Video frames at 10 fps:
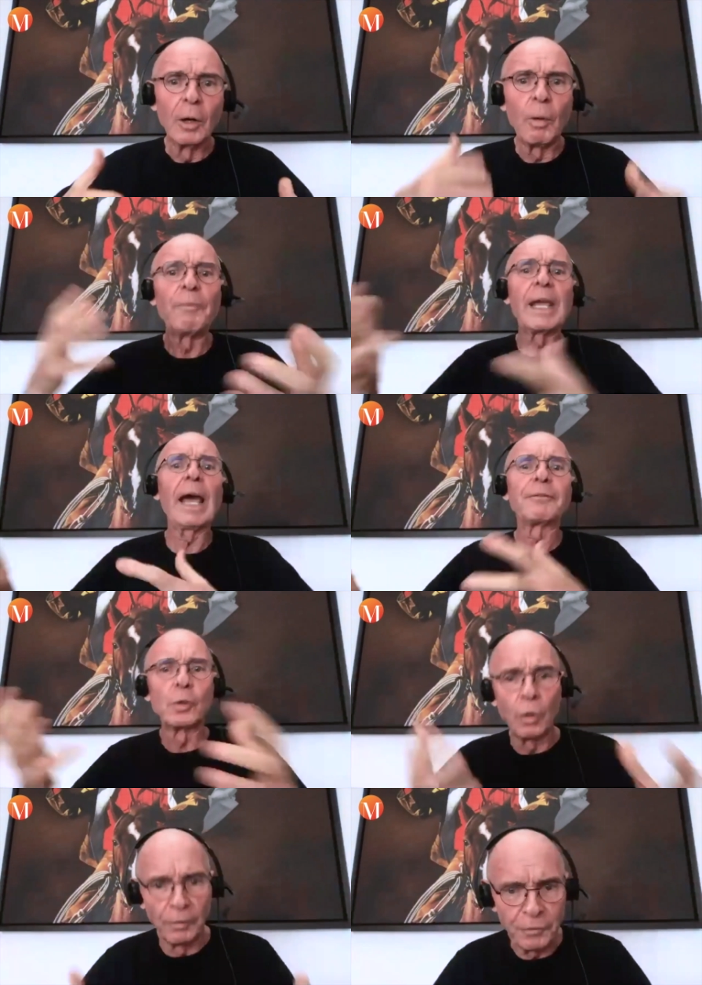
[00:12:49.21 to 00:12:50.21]
What we have to
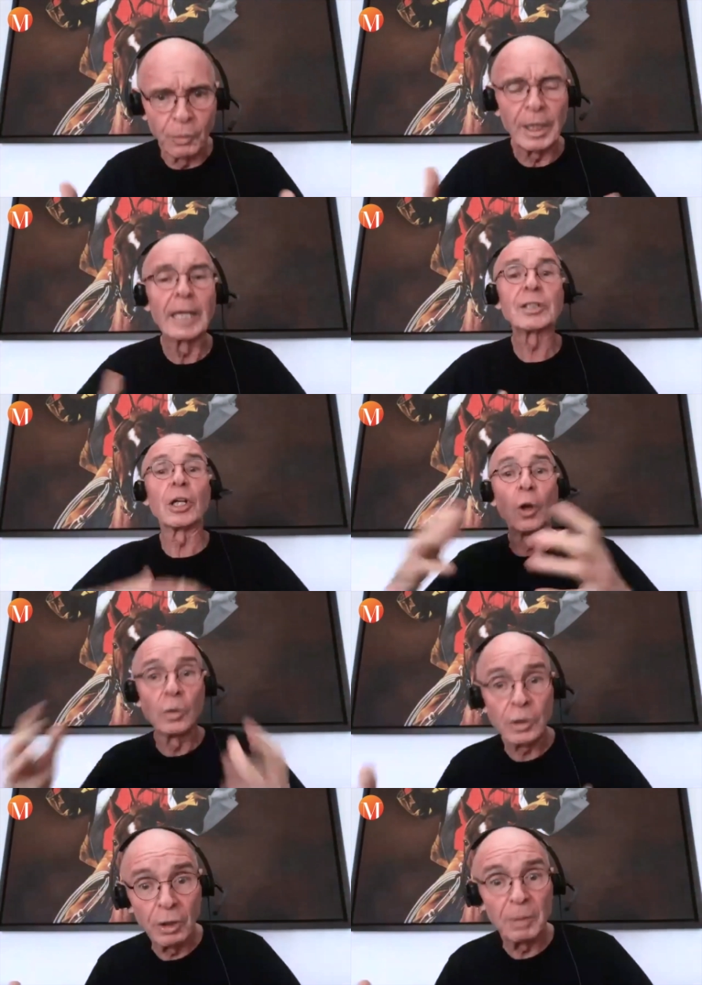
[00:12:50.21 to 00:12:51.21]
go for. It's a
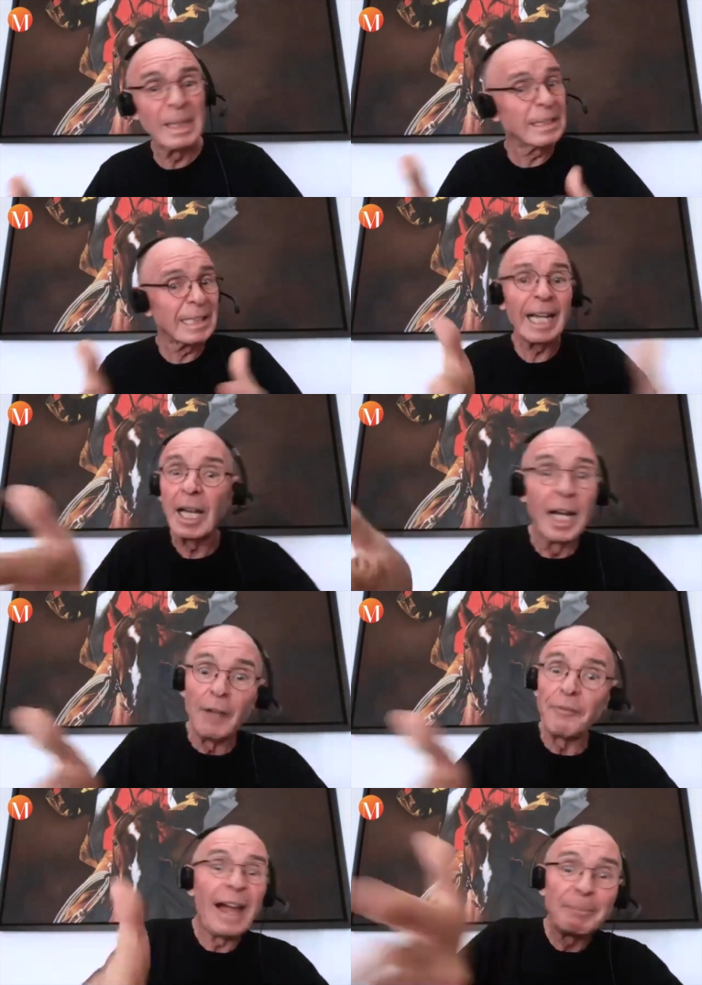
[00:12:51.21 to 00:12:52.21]
long term. It's like
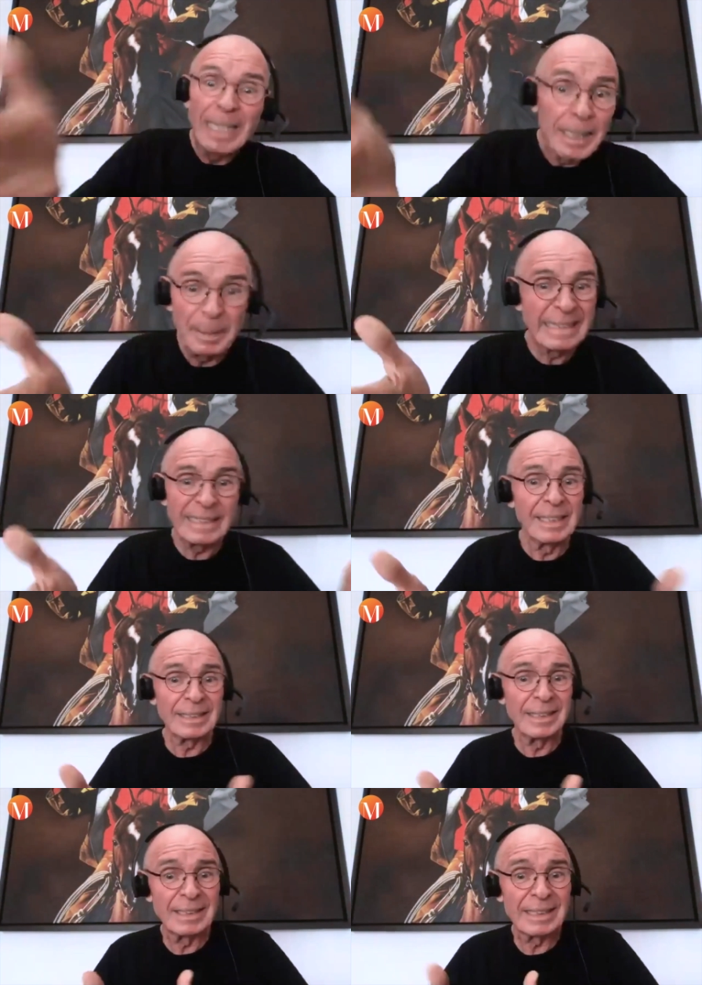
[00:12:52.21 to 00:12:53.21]
family
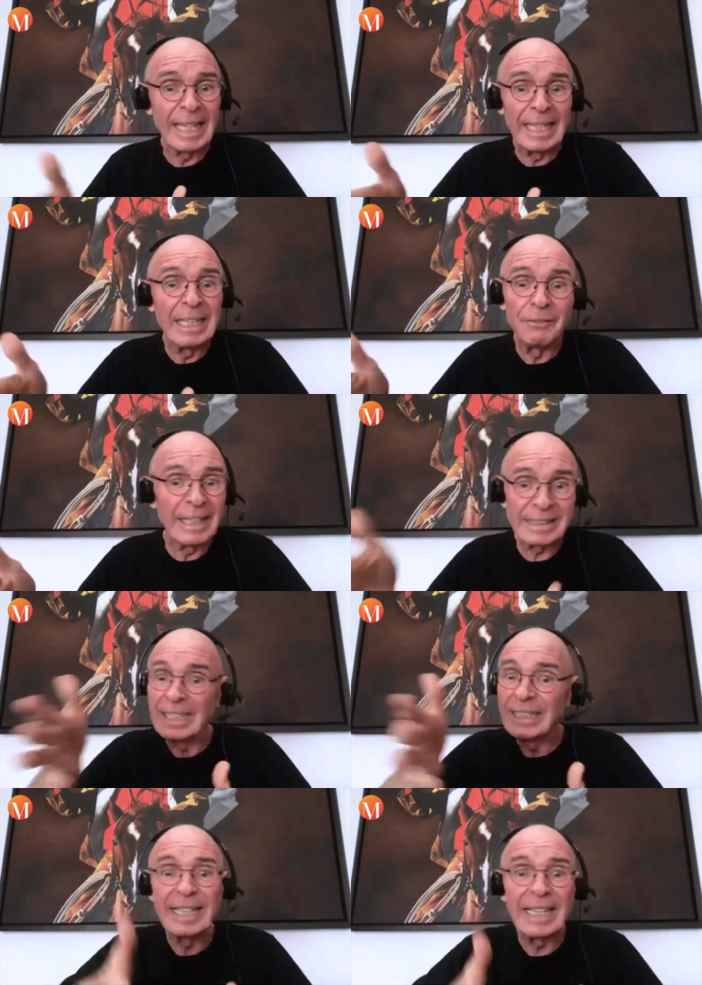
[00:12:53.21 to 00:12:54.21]
businesses. They invest
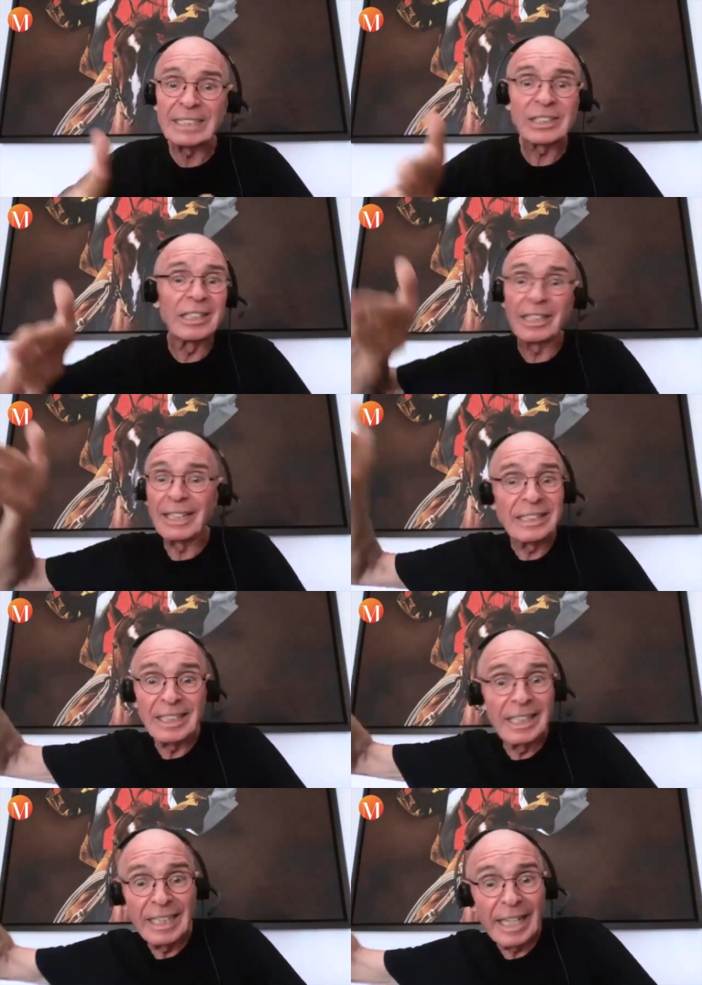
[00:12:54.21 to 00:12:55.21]
in the next
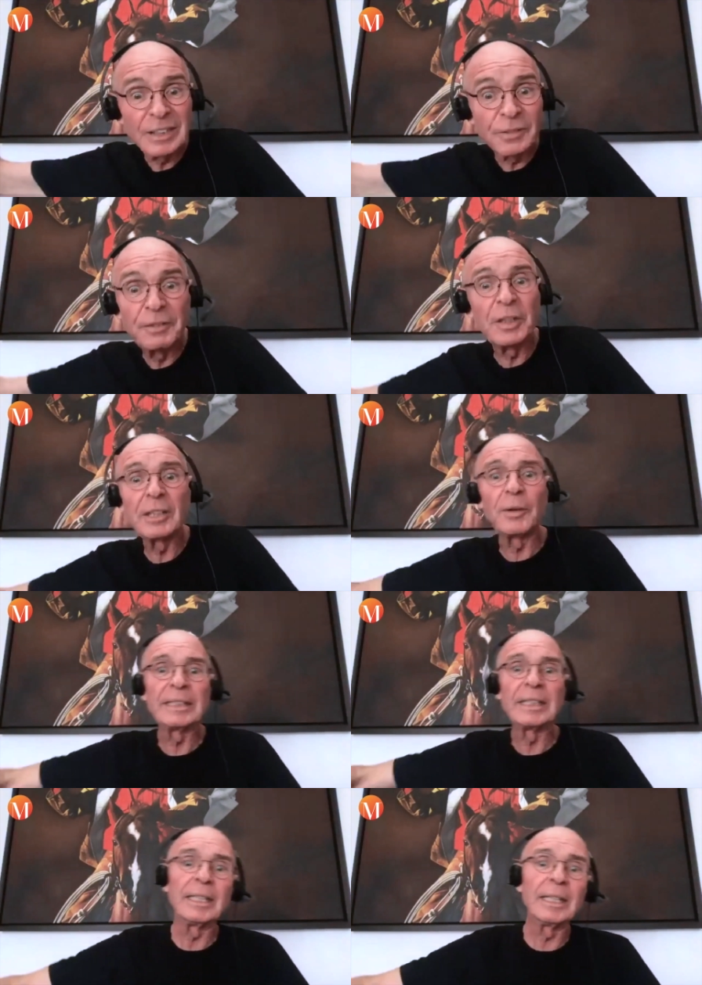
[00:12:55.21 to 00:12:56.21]
generation in the next 15,
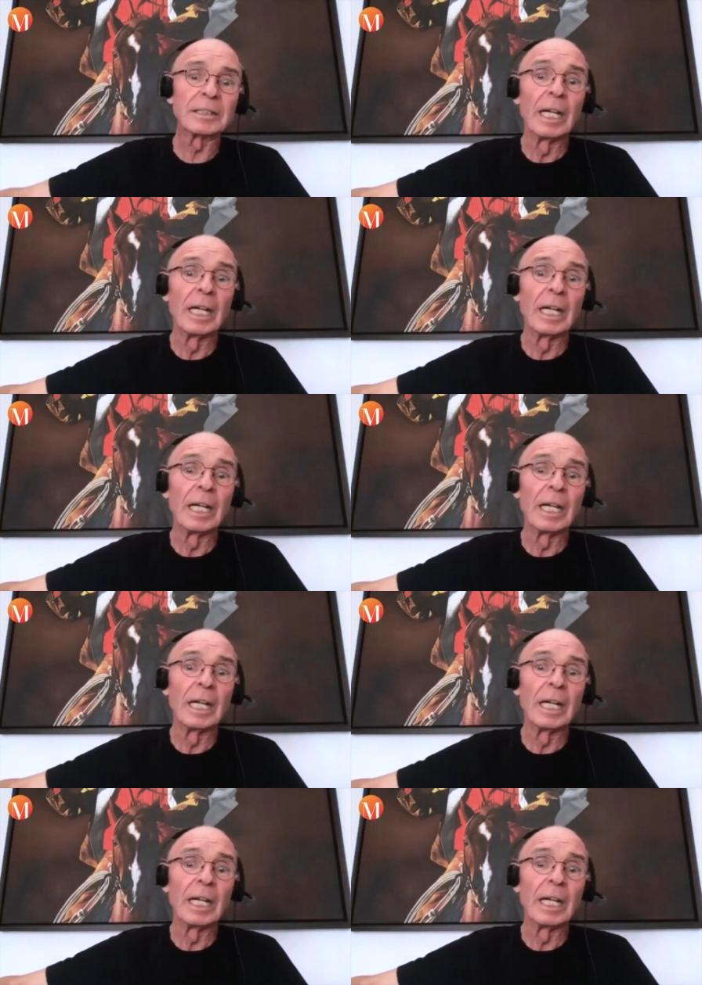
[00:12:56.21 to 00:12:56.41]
20 years.